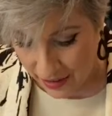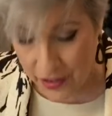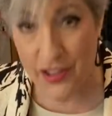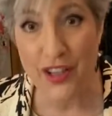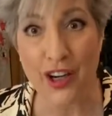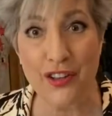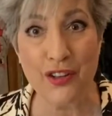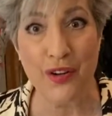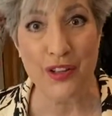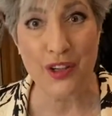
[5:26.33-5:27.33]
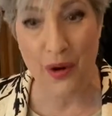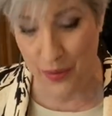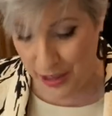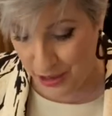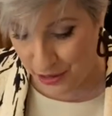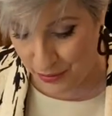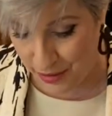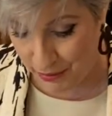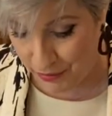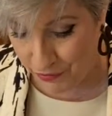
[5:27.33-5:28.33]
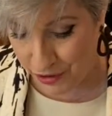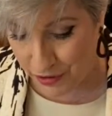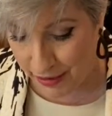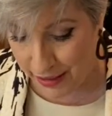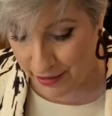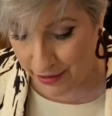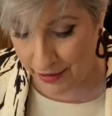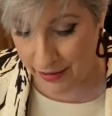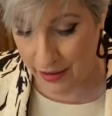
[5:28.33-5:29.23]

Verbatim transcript: This sucker's going to go into the refrigerator,